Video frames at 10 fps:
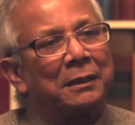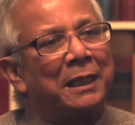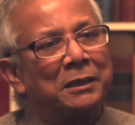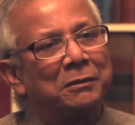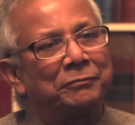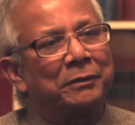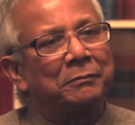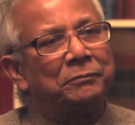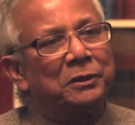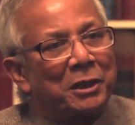kind of a
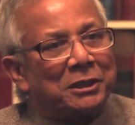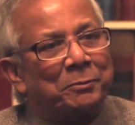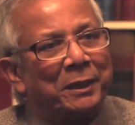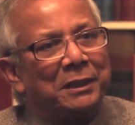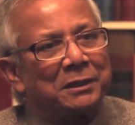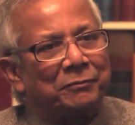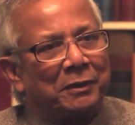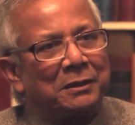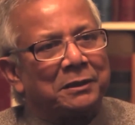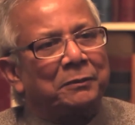new experience for
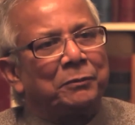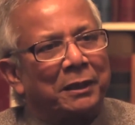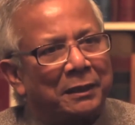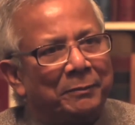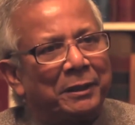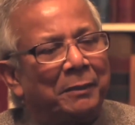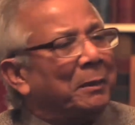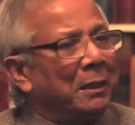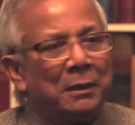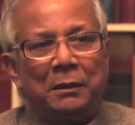us, and we are coming up.
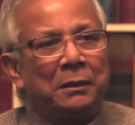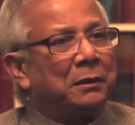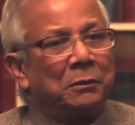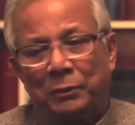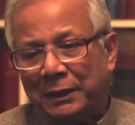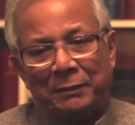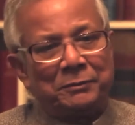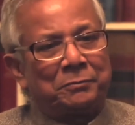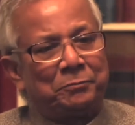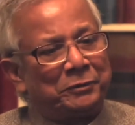Uh, when I
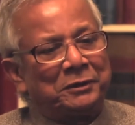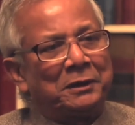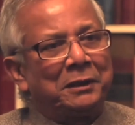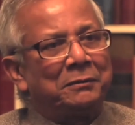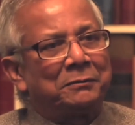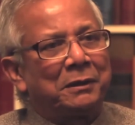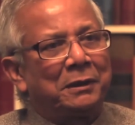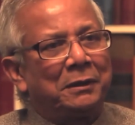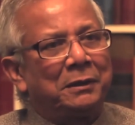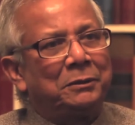was visiting uh,
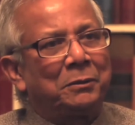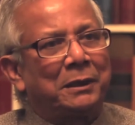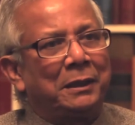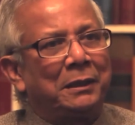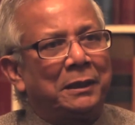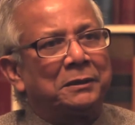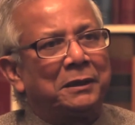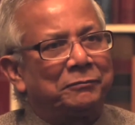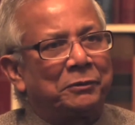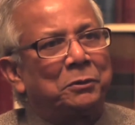U K,
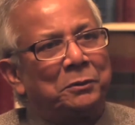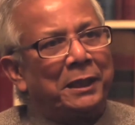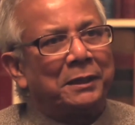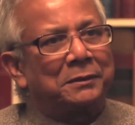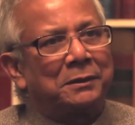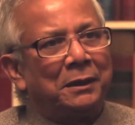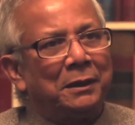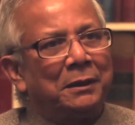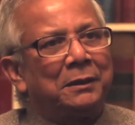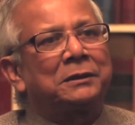London for two days,
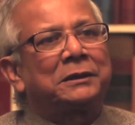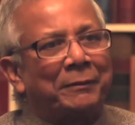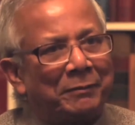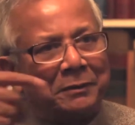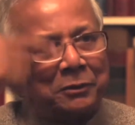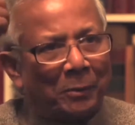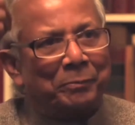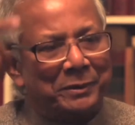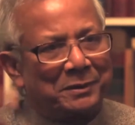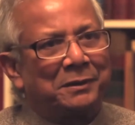several top
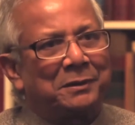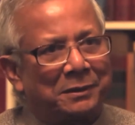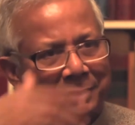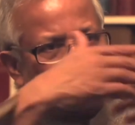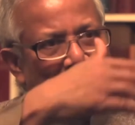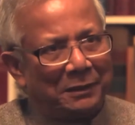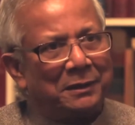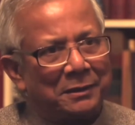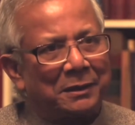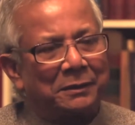business in
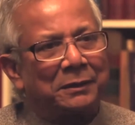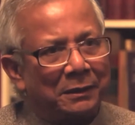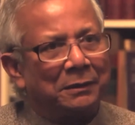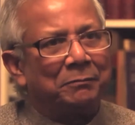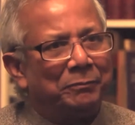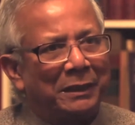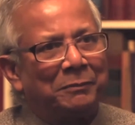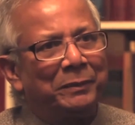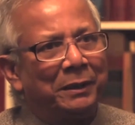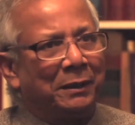this country met
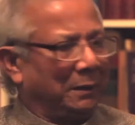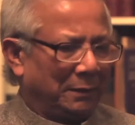me.